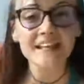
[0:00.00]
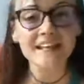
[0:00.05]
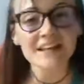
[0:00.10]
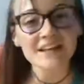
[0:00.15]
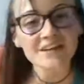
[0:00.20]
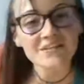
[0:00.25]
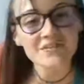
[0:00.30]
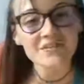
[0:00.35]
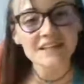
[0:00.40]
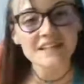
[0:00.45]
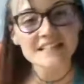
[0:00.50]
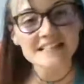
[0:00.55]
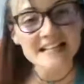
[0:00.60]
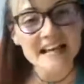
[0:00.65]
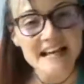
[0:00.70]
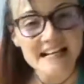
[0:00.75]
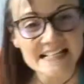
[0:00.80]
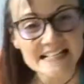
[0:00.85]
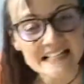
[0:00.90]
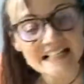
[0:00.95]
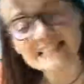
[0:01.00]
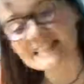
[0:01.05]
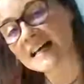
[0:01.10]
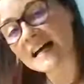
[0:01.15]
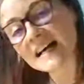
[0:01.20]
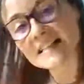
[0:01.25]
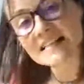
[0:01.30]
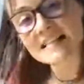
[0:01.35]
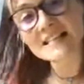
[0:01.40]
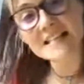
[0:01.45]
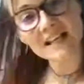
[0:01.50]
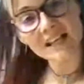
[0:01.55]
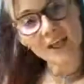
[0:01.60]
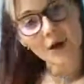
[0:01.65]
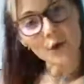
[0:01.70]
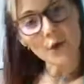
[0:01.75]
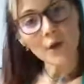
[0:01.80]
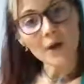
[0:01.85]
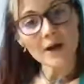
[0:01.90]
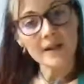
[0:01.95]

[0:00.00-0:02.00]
give these exercises a go.